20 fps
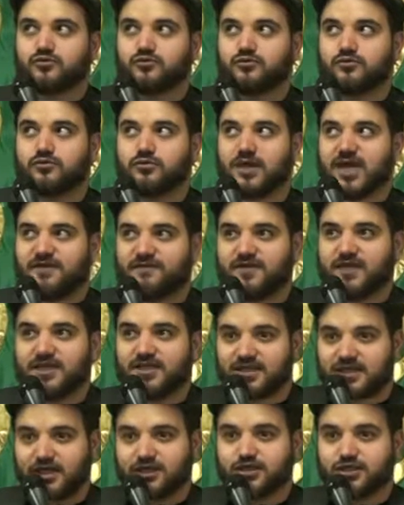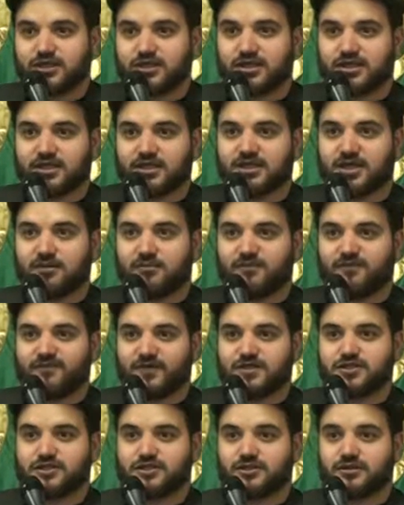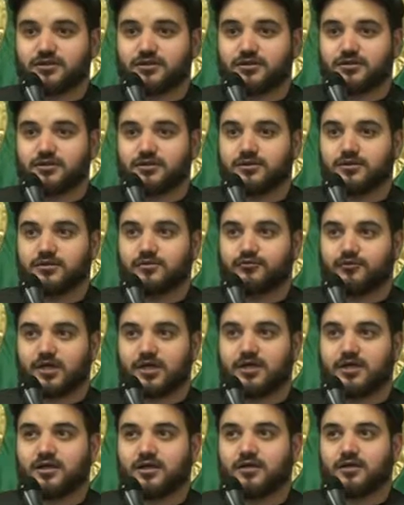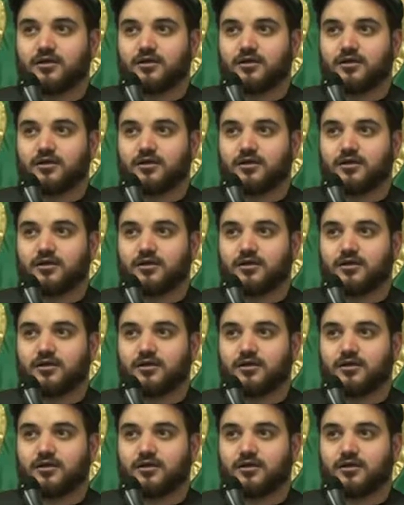to have the intention at the time of Fajr, right?